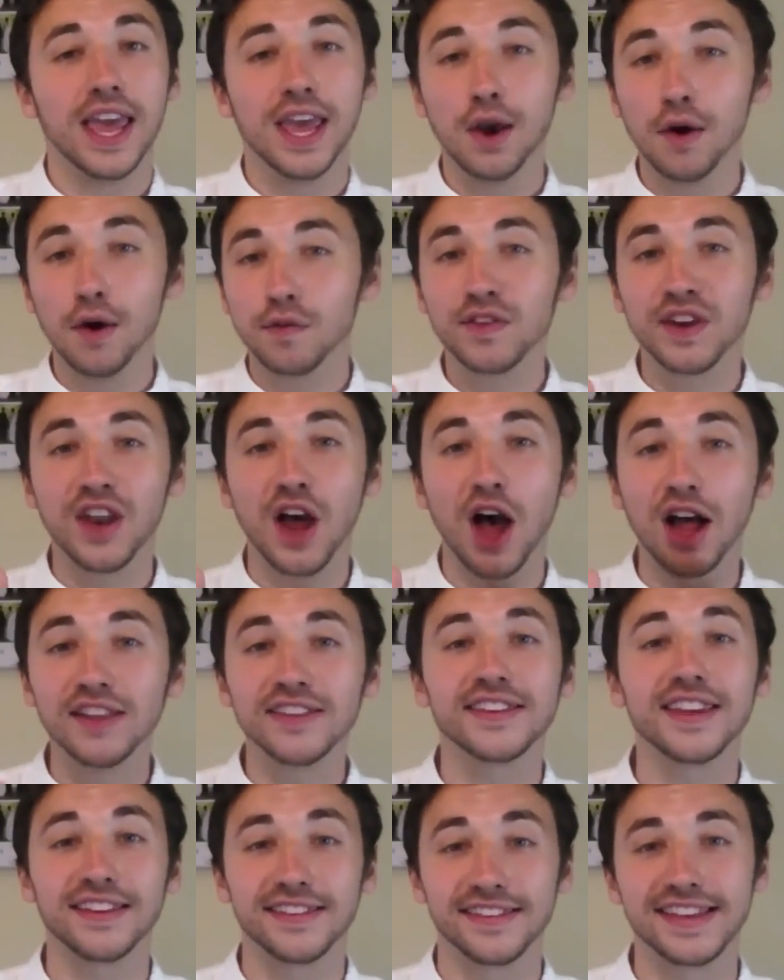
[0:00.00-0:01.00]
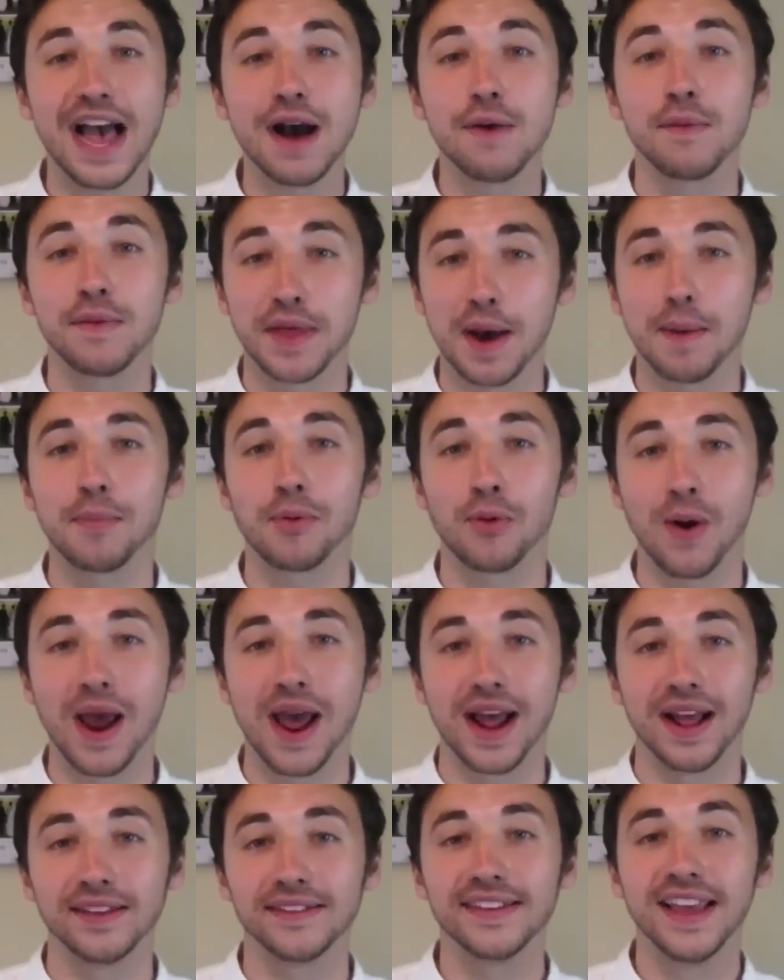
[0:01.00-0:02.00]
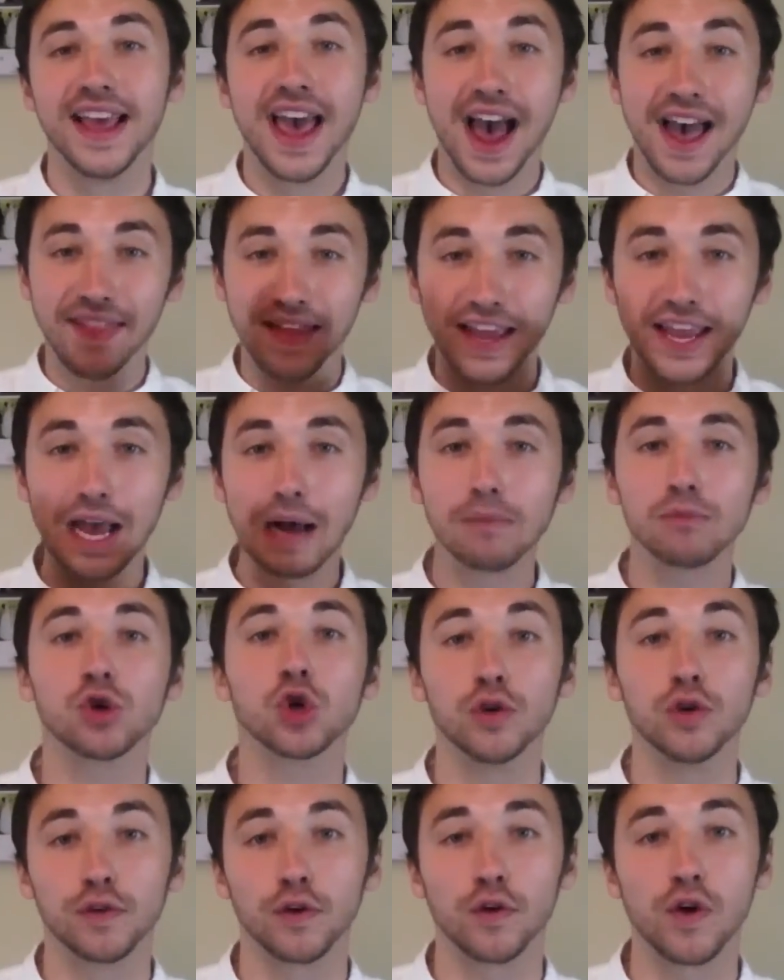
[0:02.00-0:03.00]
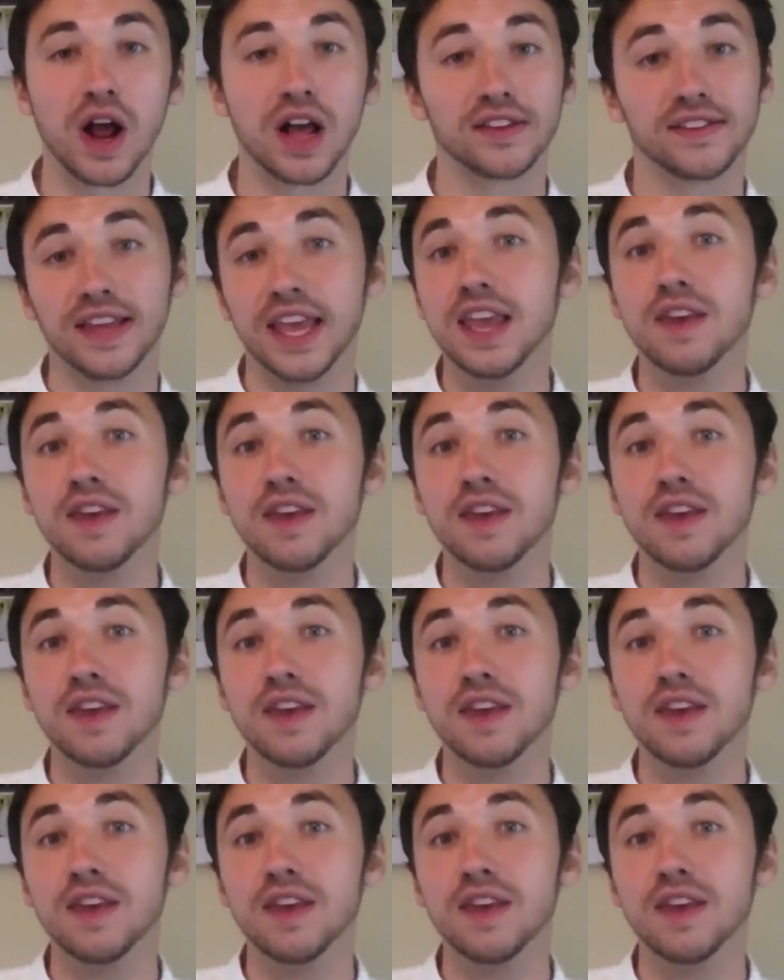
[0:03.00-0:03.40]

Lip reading: he often hunts us down with our prayers and they come true for us,